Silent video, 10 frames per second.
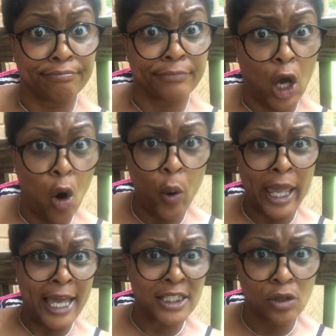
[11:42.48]

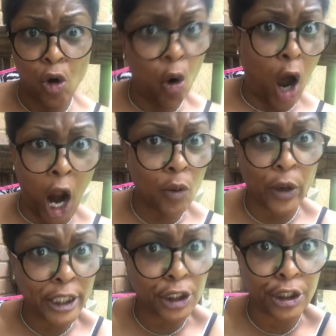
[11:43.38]
Who are
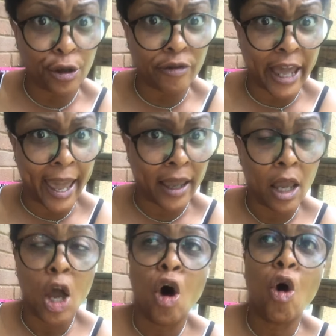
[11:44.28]
we to do that?
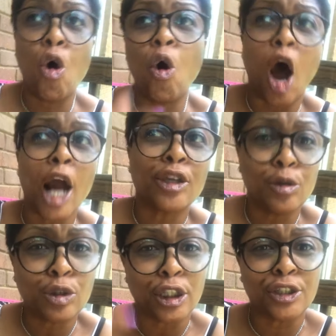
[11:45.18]
Who are
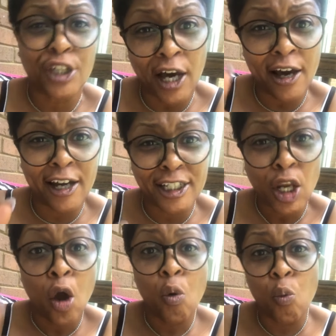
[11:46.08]
you to judge
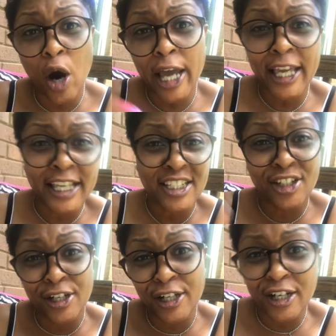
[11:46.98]
what is
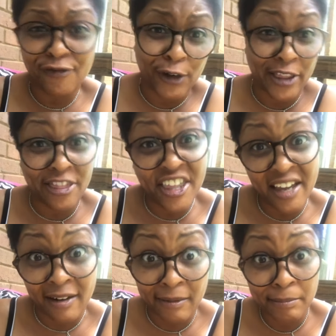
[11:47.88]
good for
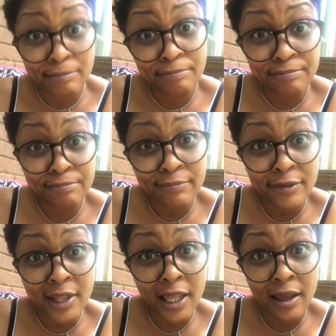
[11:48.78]
them?
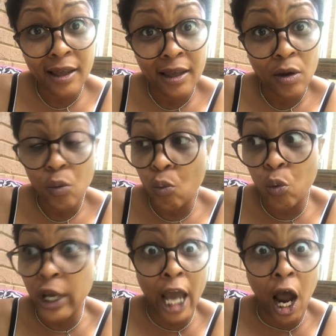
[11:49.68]

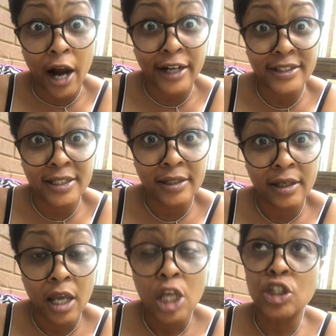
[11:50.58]
We aren't.
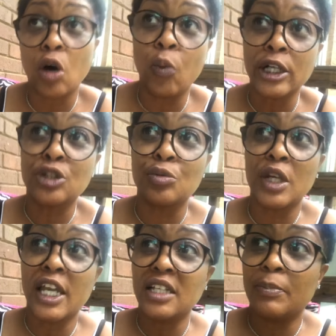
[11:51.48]
So what you
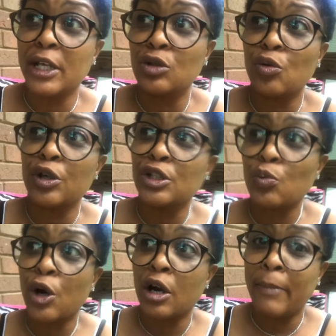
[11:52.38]
need to be doing is
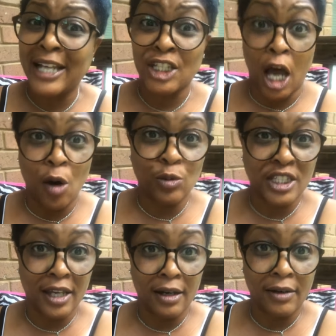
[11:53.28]
worrying about your own
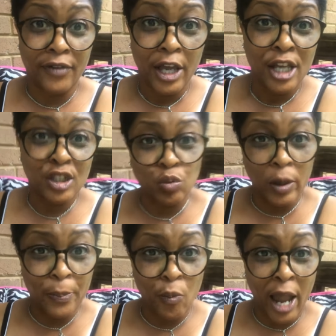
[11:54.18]
self.
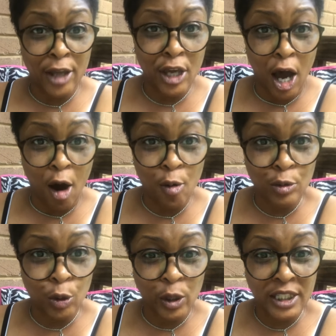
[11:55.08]
Sweep around your own
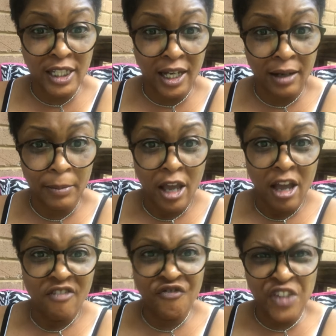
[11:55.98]
doorstep.
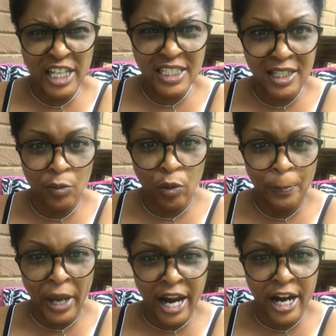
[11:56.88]
Fix and
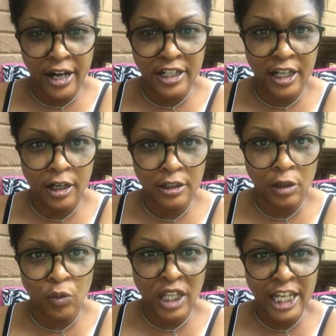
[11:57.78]
repair the
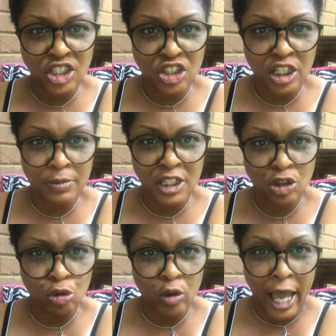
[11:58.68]
relationships that
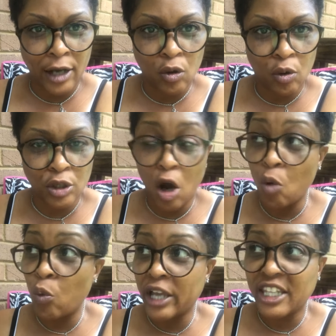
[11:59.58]
you got going
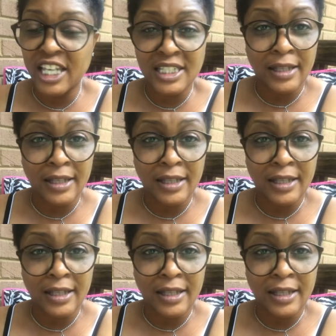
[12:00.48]
on, whether it's a